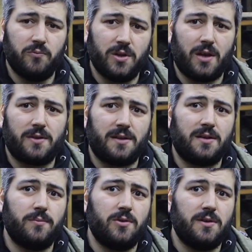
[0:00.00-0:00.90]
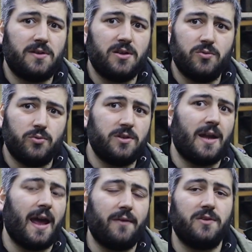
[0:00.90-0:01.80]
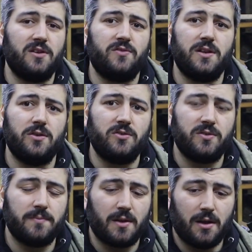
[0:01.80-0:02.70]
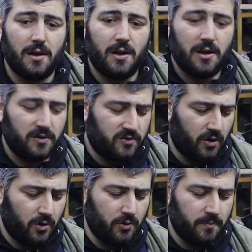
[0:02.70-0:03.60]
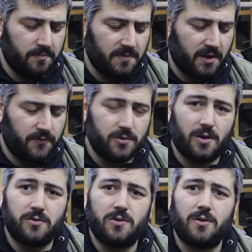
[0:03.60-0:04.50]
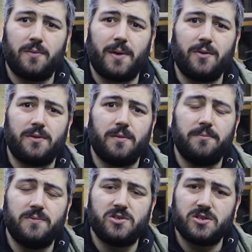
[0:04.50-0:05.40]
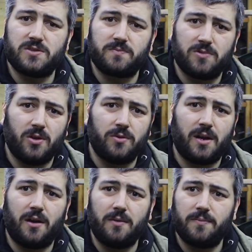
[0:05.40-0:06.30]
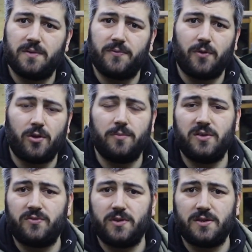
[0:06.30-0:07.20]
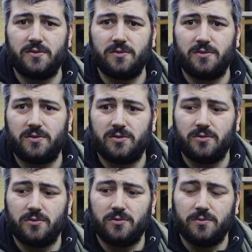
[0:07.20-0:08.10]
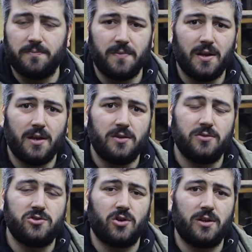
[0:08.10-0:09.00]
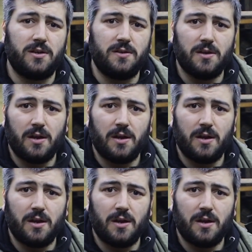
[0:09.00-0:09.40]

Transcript: Without that community, you wouldn't have these videos. So if you don't know about them, just go there. The forum is free to join.